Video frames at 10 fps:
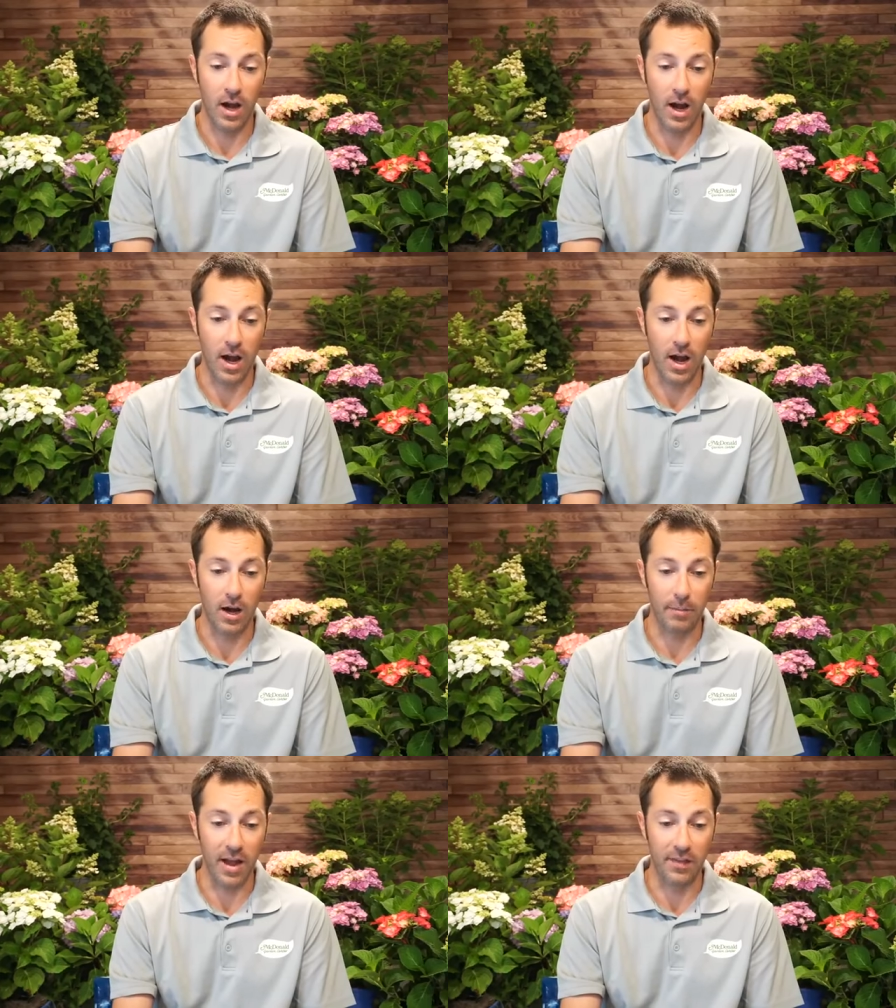
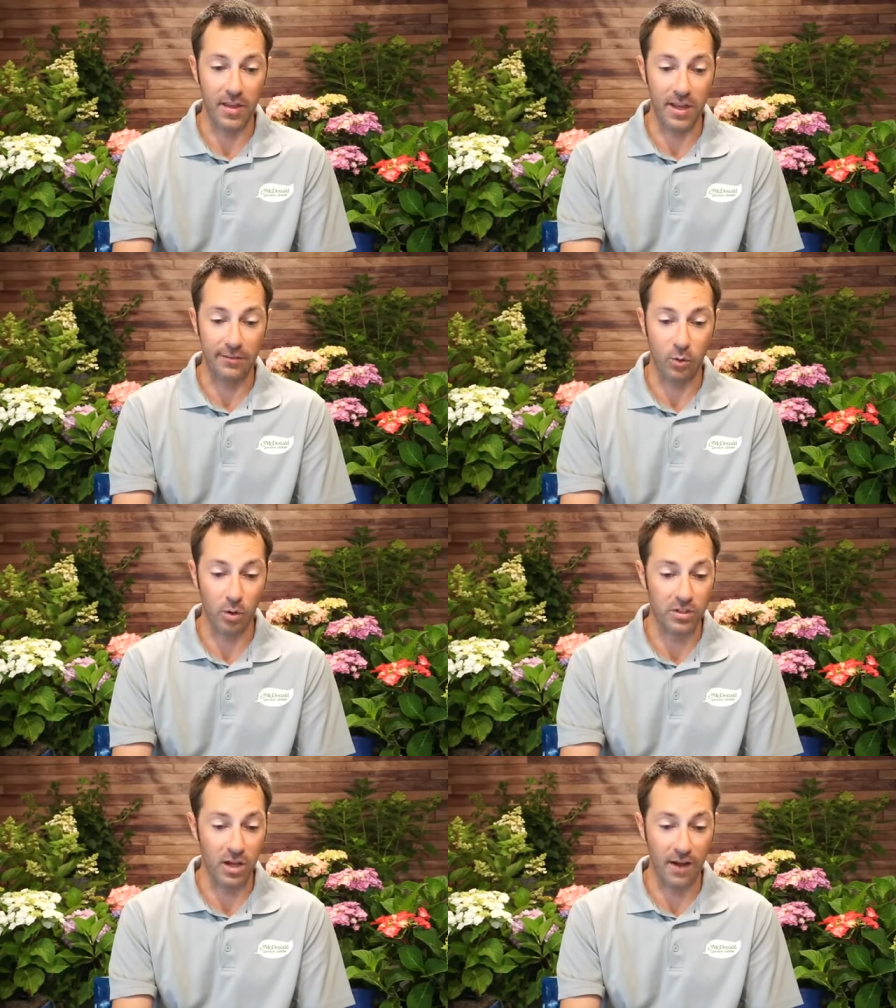Um, and then, of
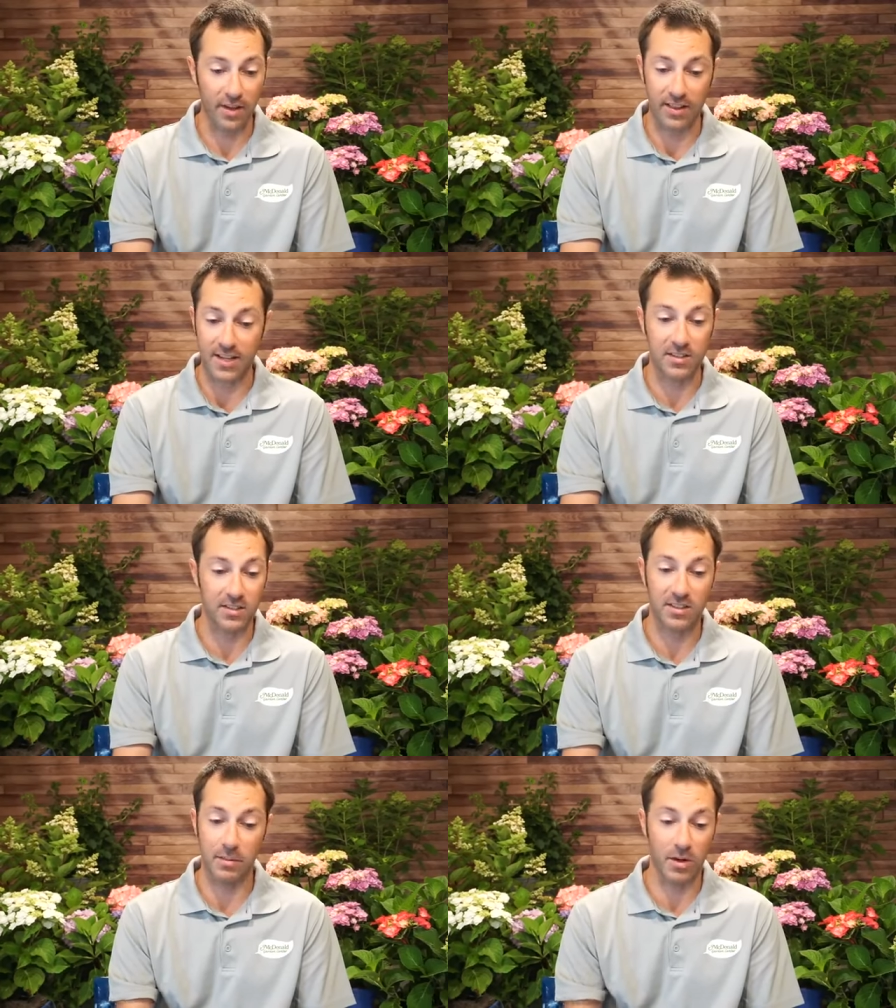course, I've got that
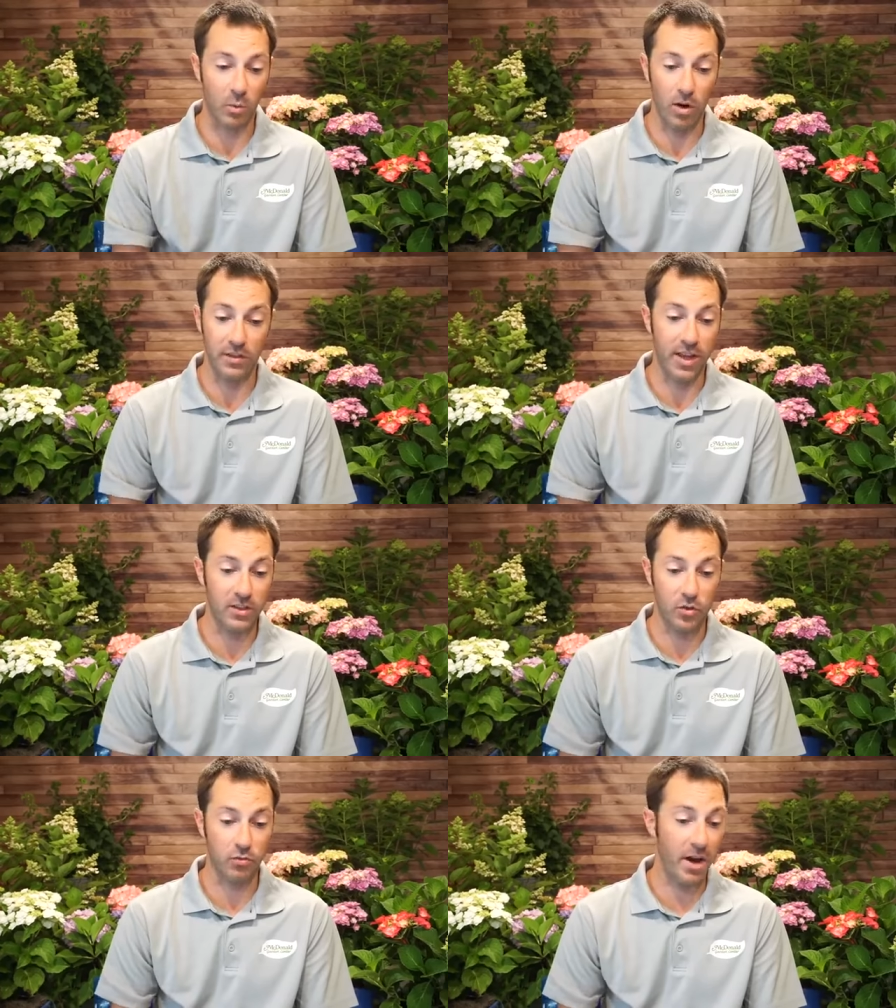systemic one that
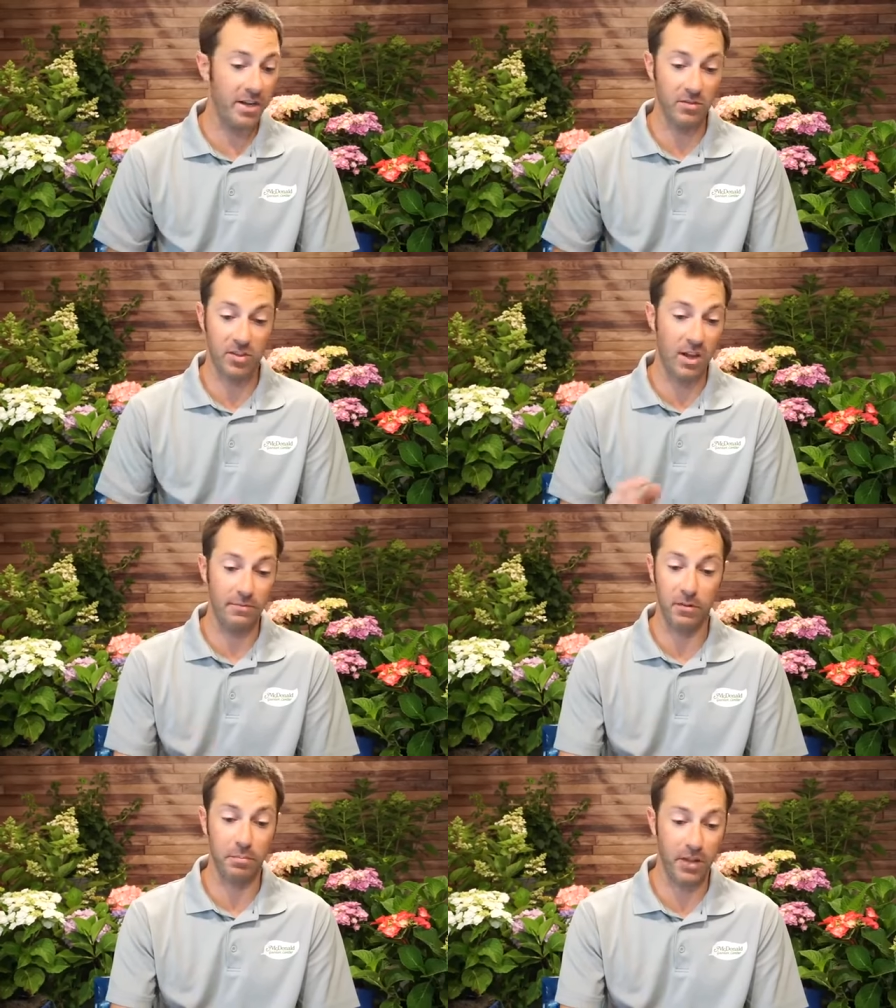is great,
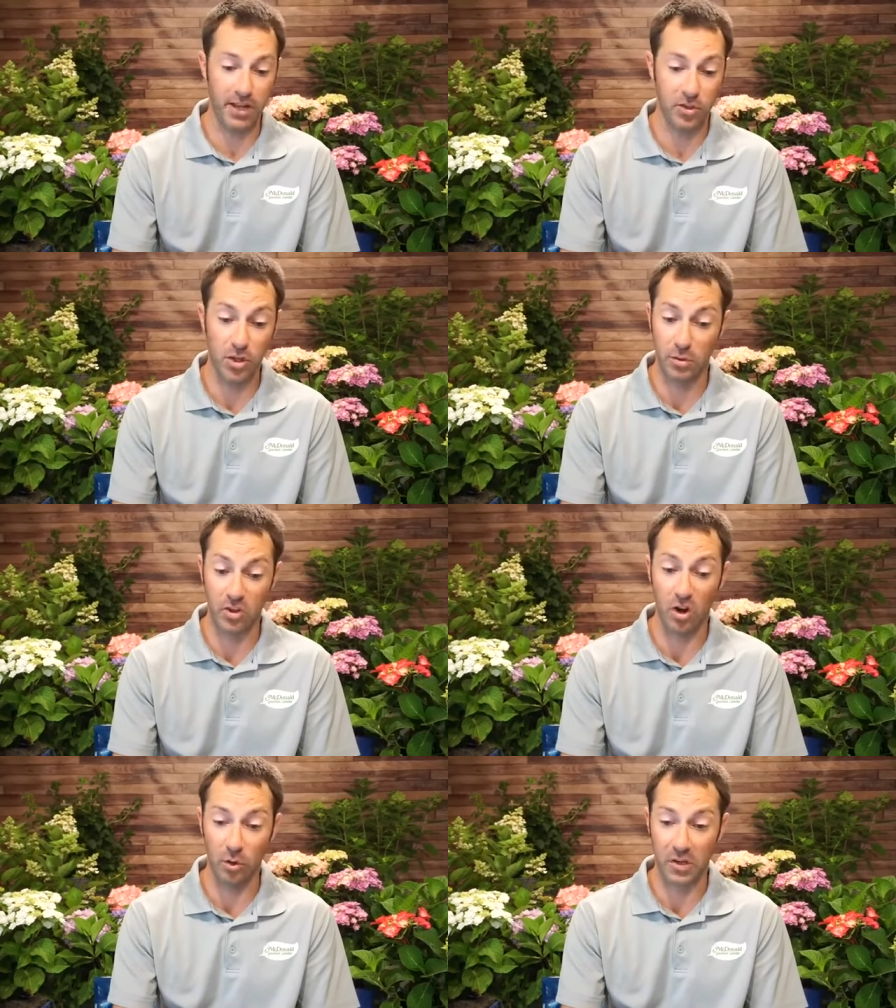safe for the plant too. It's
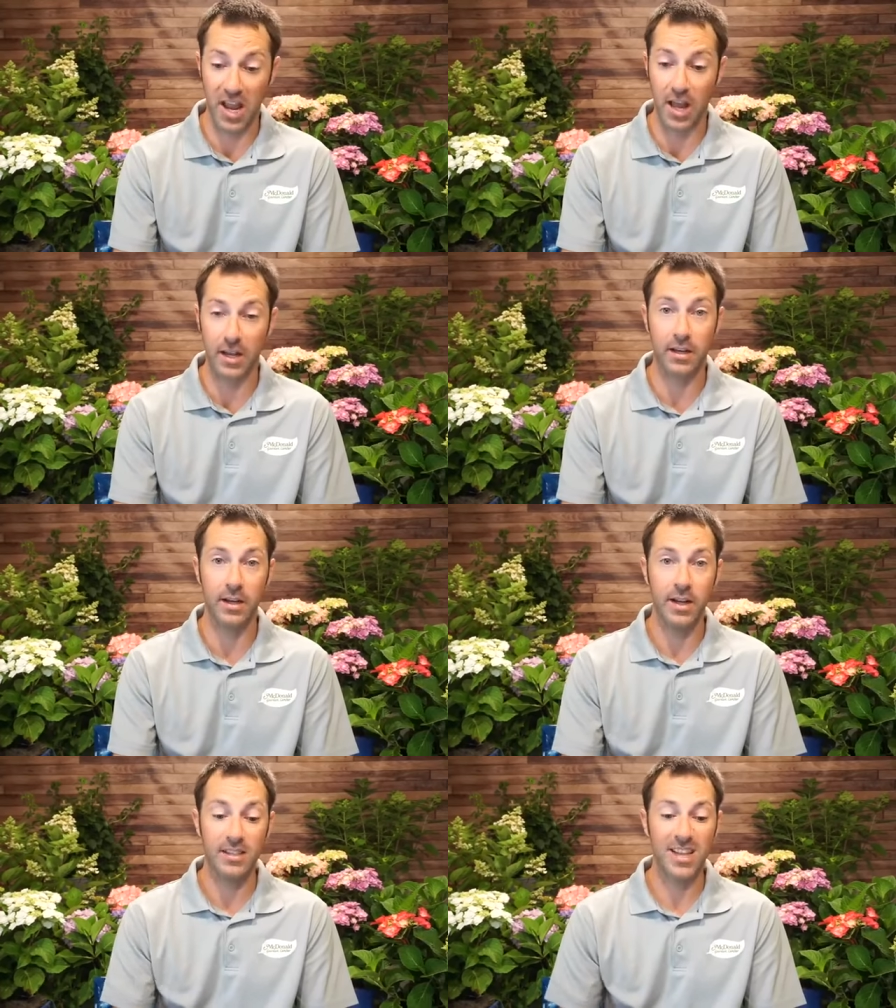all organic.
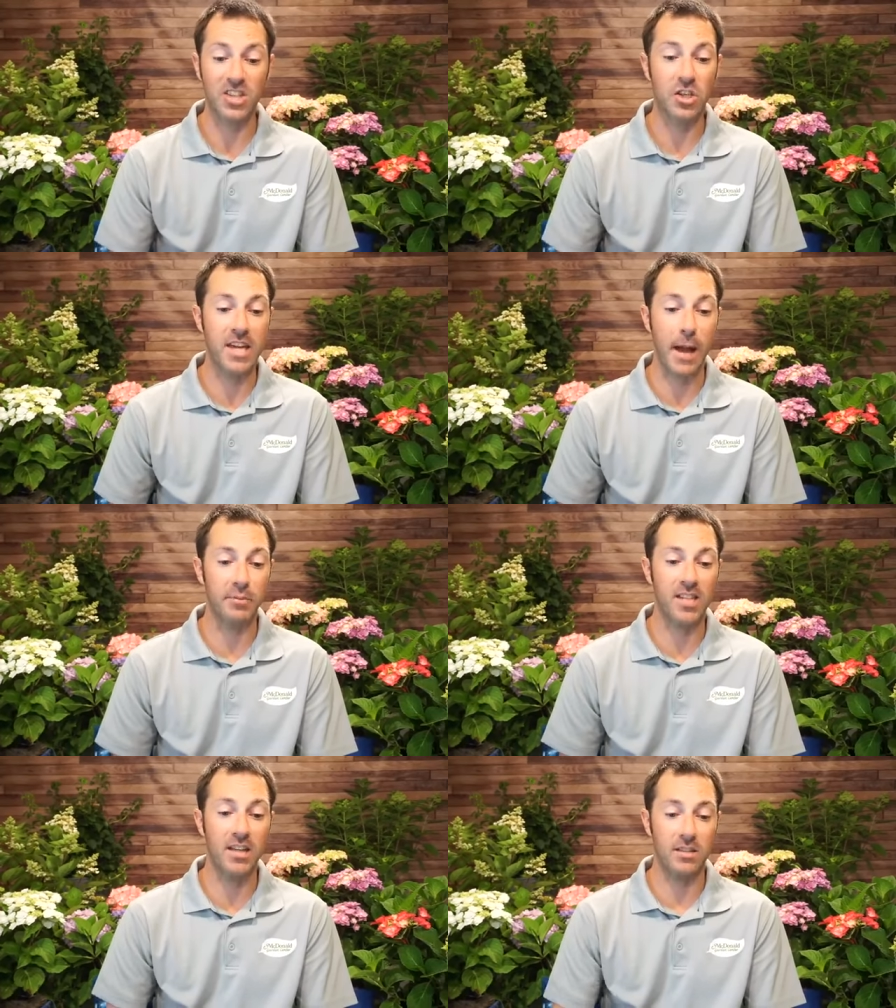It's actually
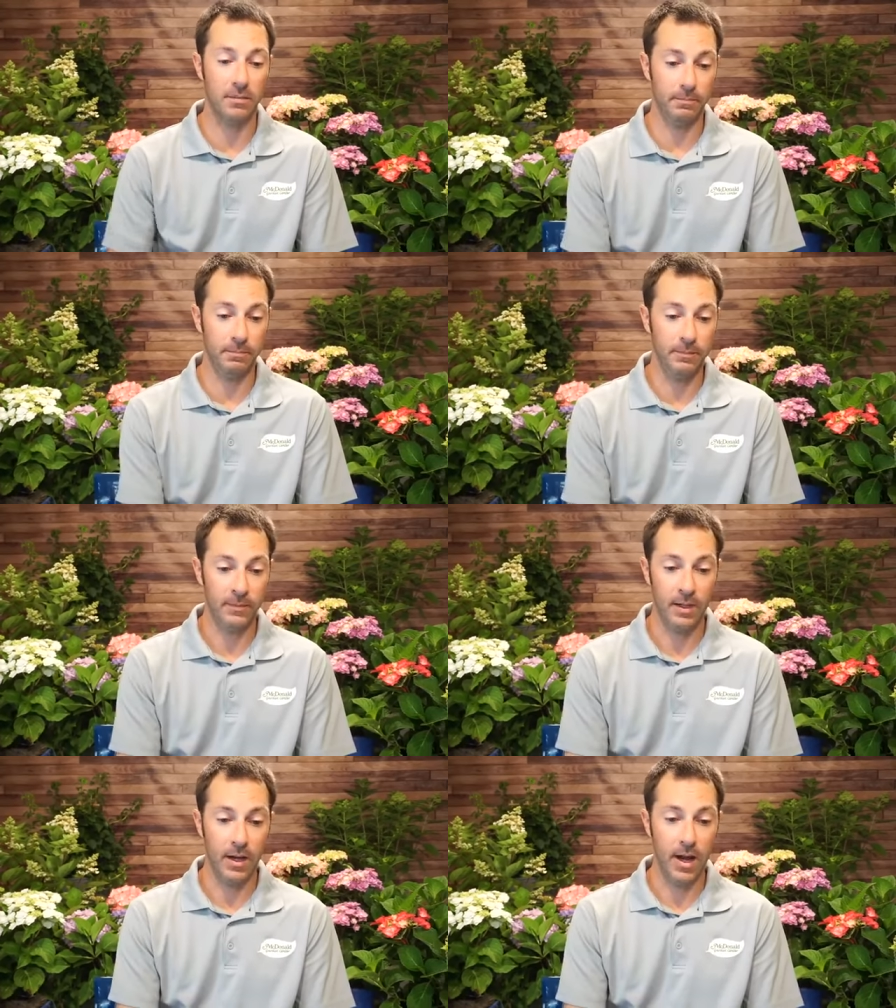capsaicin,
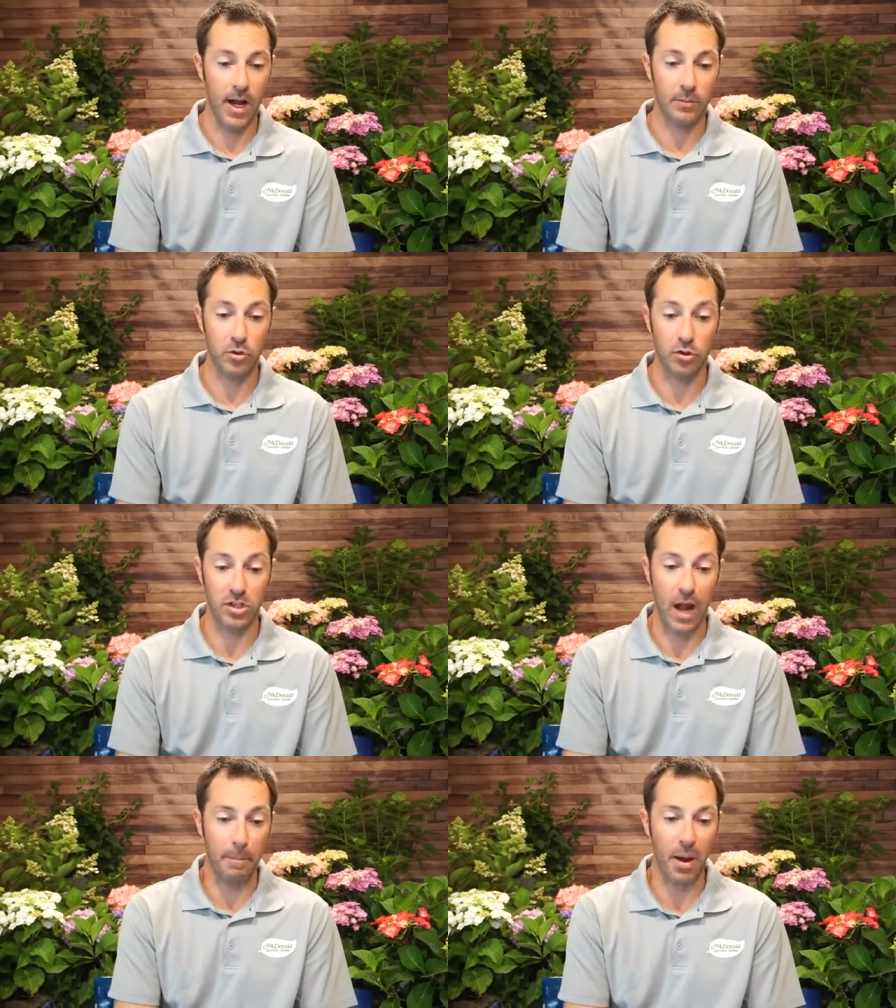um, so it's
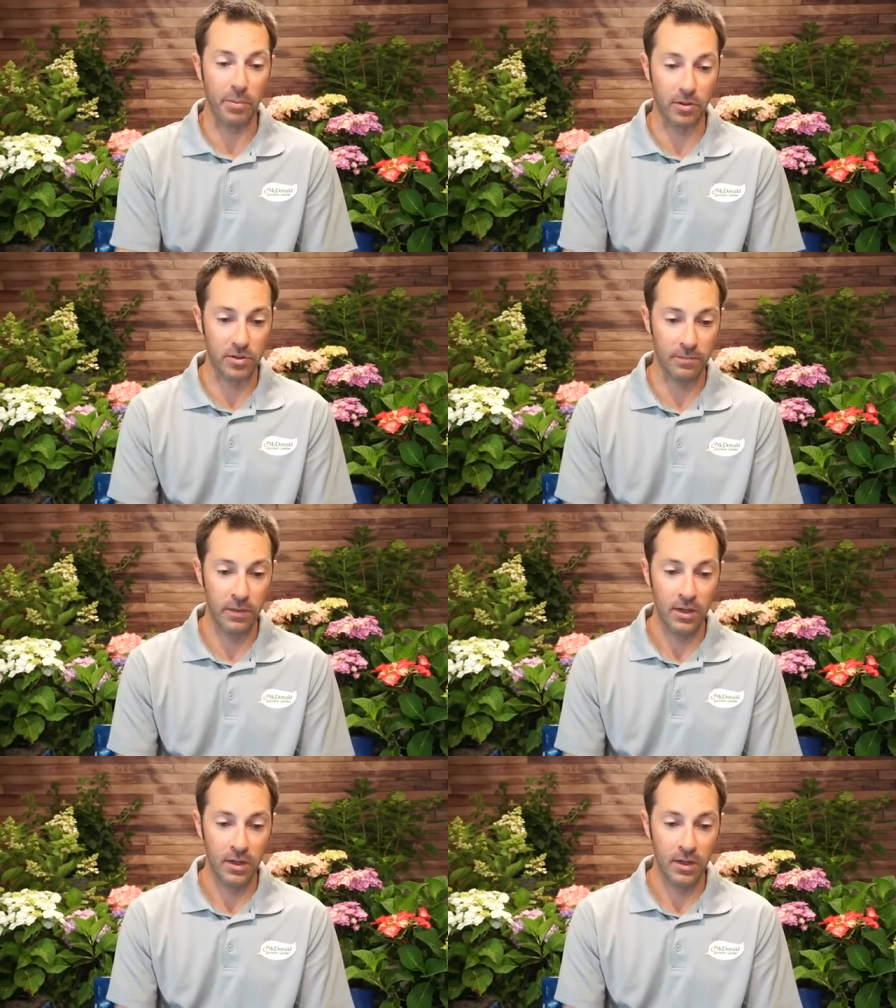just hot peppers.